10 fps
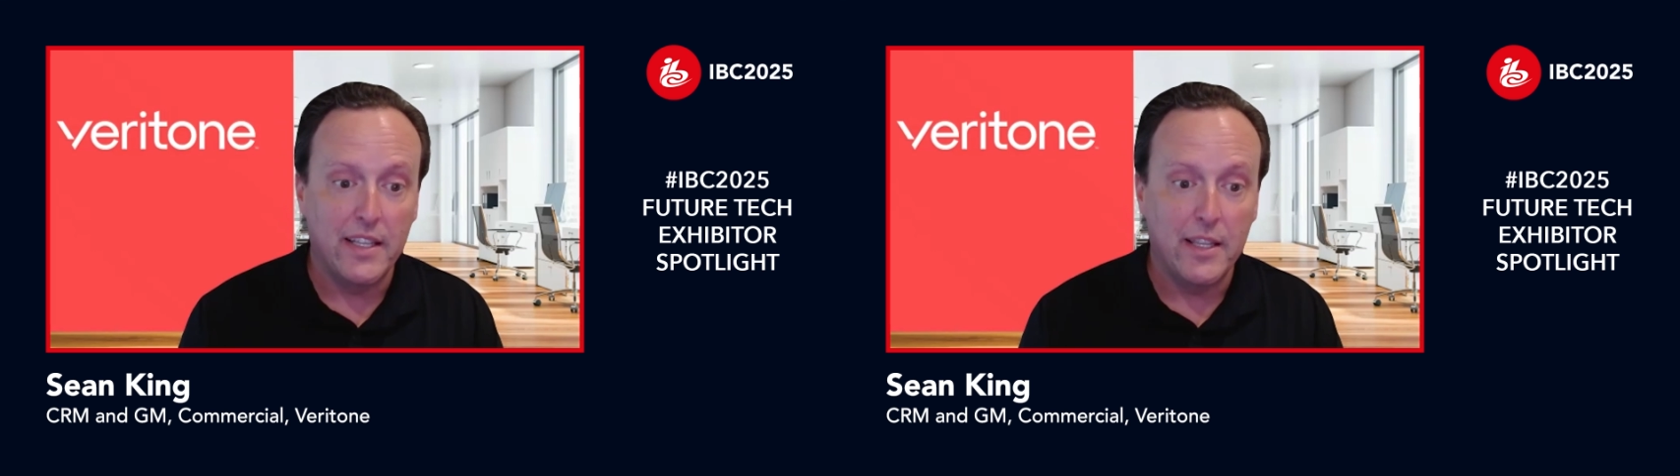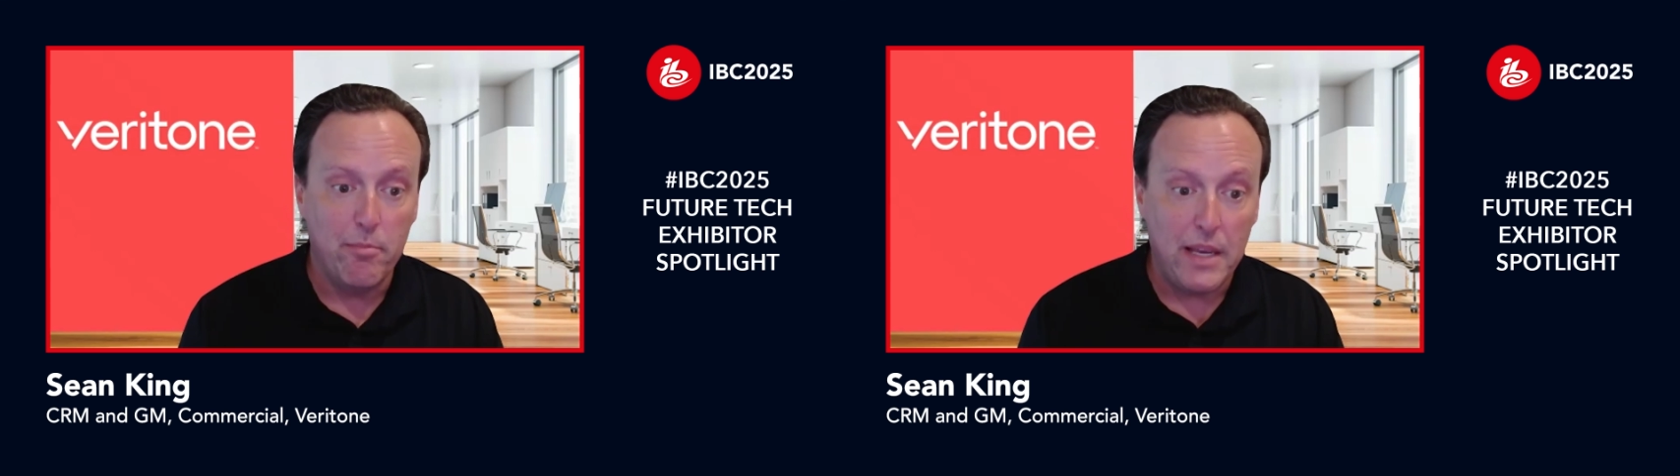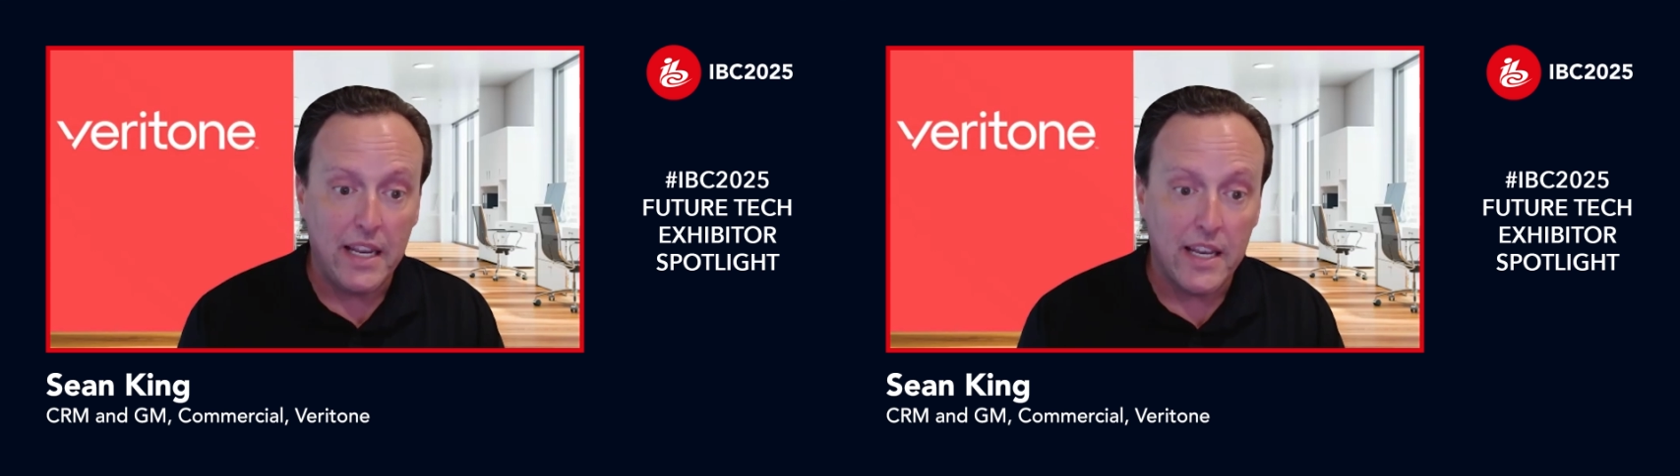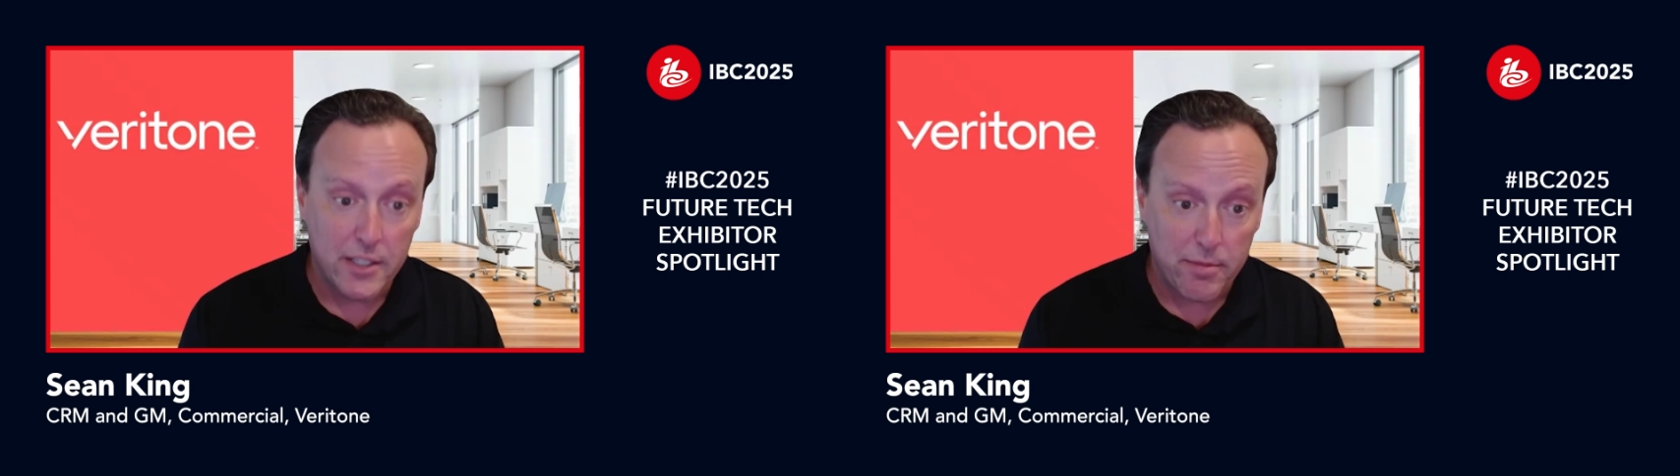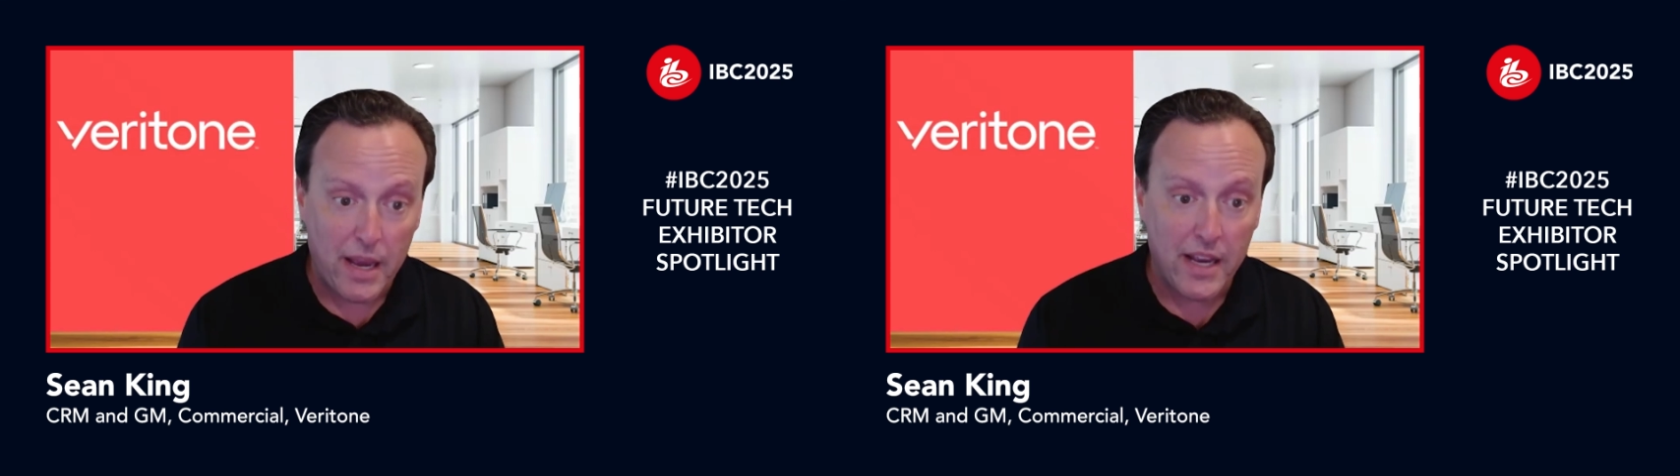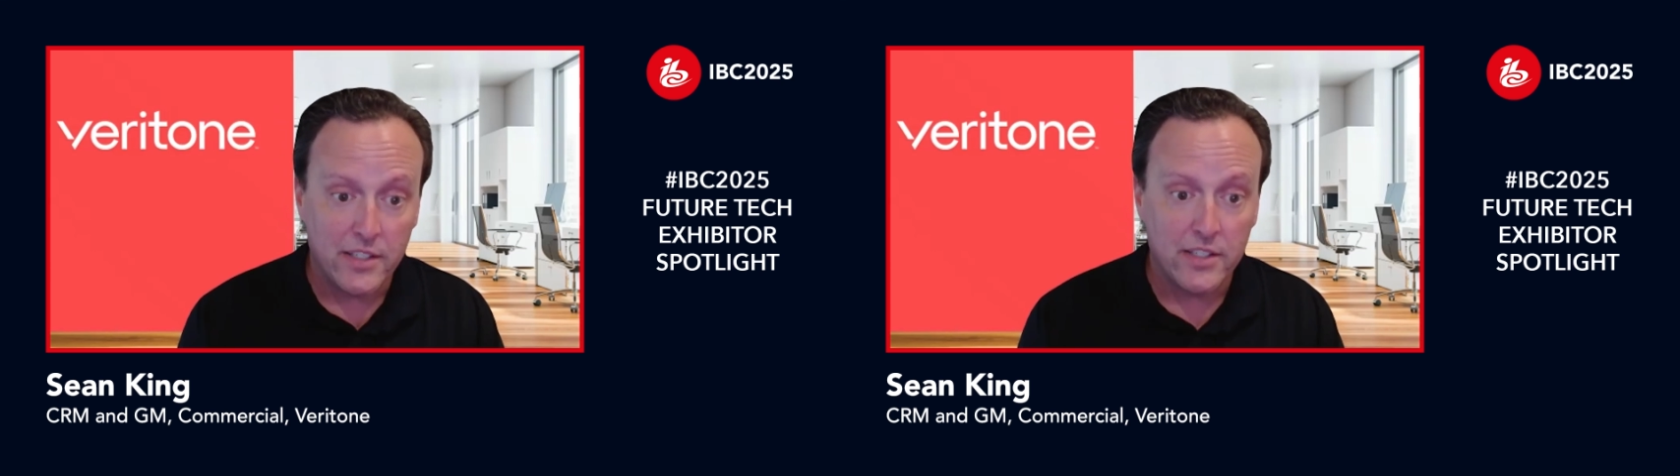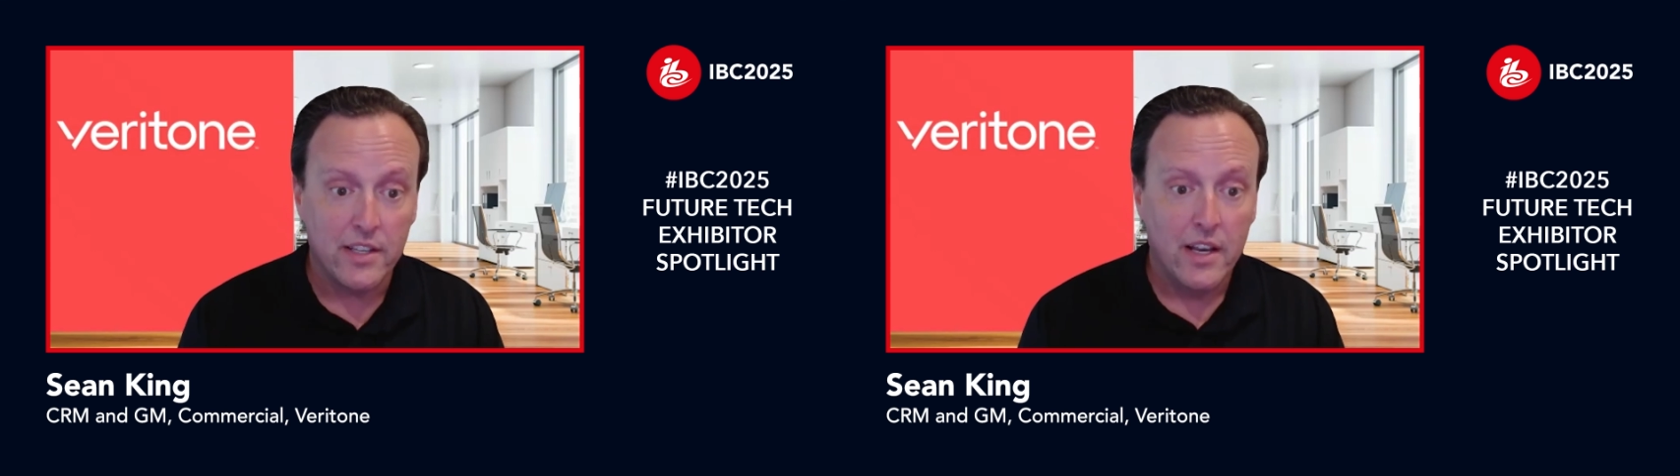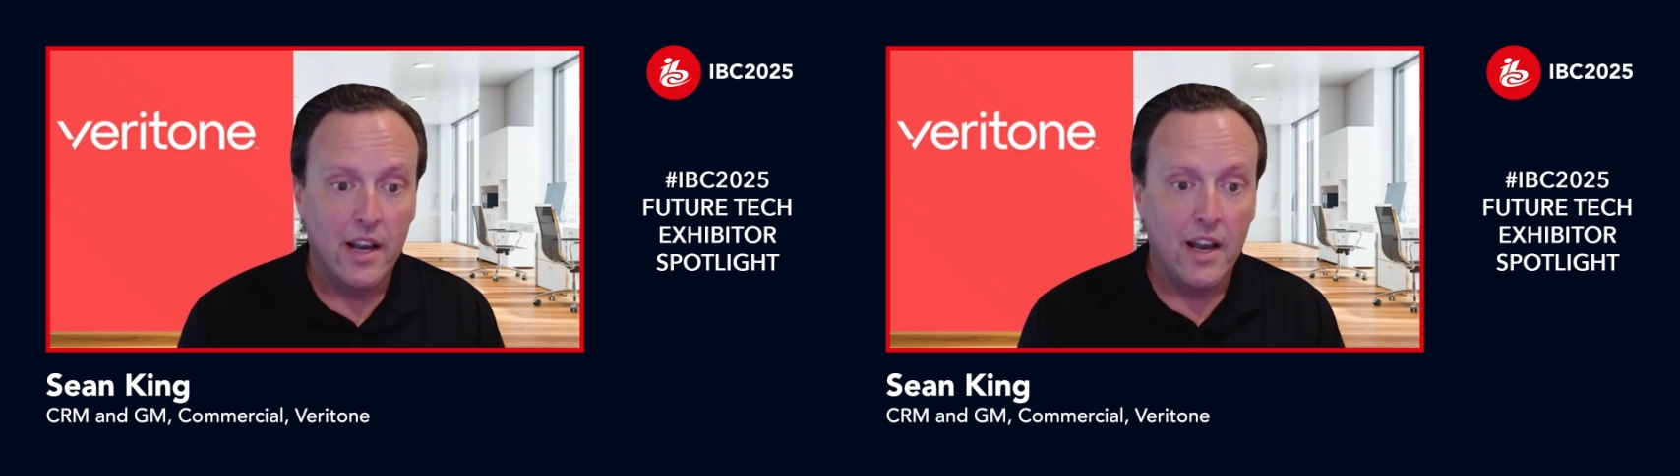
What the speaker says: in the media space,